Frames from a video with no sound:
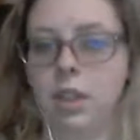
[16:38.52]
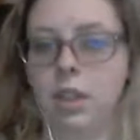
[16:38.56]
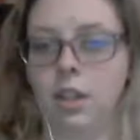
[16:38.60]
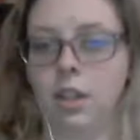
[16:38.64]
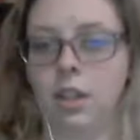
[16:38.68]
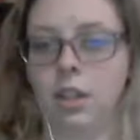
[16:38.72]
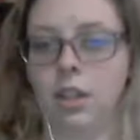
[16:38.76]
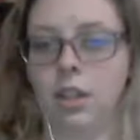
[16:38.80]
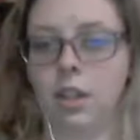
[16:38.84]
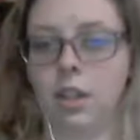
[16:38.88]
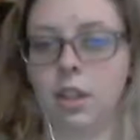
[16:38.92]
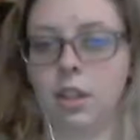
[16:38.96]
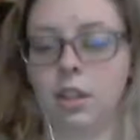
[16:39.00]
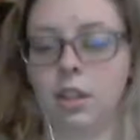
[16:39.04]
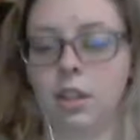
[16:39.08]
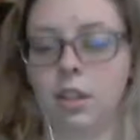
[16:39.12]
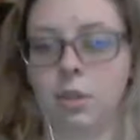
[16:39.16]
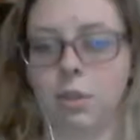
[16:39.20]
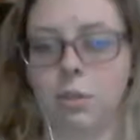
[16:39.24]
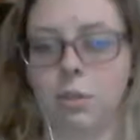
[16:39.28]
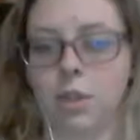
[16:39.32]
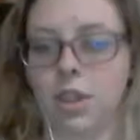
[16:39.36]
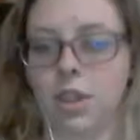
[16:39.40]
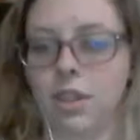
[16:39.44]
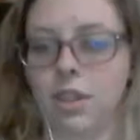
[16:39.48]
the
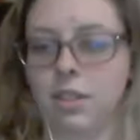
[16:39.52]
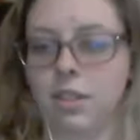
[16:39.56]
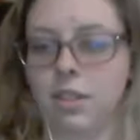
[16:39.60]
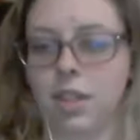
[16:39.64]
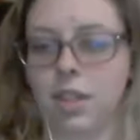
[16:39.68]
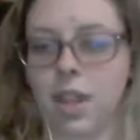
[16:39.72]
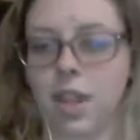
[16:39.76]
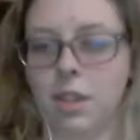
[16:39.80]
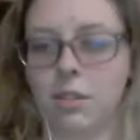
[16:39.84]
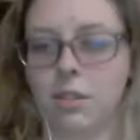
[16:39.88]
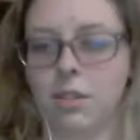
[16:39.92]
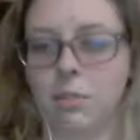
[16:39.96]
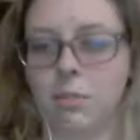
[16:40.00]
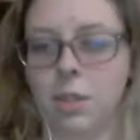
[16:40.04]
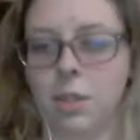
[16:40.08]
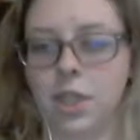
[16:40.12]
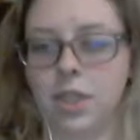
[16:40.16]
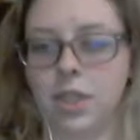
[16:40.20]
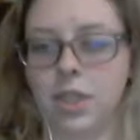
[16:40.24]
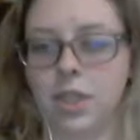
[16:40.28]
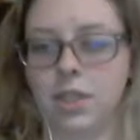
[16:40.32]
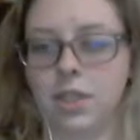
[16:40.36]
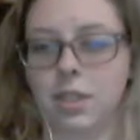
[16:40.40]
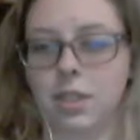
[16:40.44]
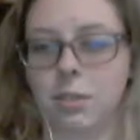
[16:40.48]
third one. That would make
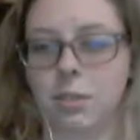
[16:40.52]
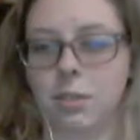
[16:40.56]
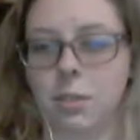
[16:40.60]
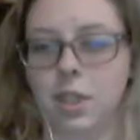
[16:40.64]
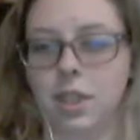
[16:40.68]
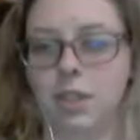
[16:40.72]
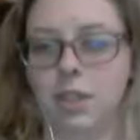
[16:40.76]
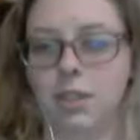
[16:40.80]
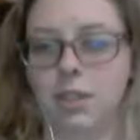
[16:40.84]
sense to me.